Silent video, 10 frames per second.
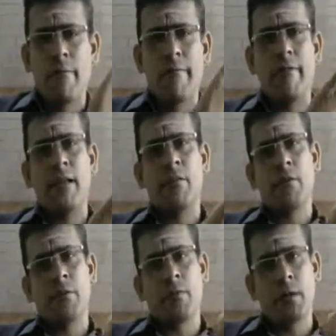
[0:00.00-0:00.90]
when
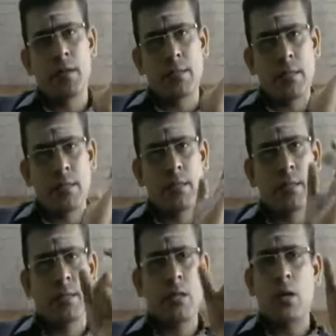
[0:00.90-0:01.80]
we were
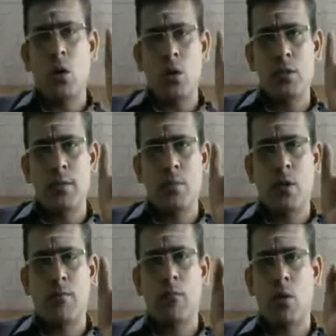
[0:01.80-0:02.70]
discussing the concept
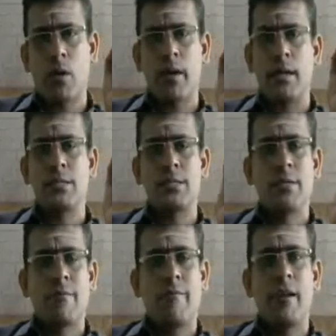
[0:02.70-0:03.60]
of overheads,
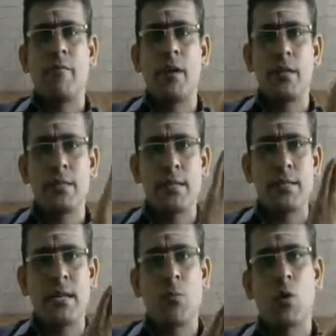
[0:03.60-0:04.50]
when we are
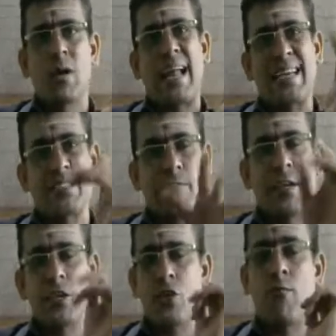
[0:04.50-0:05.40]
discussing about
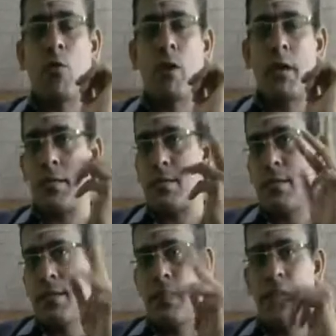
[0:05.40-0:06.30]
classification of overheads,
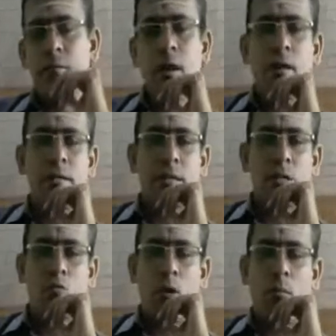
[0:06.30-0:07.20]
there we have
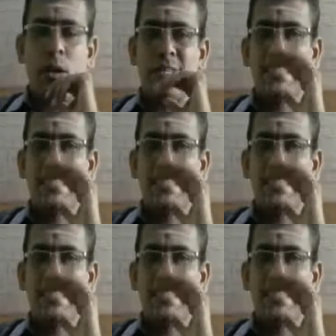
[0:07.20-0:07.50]
discussed one point.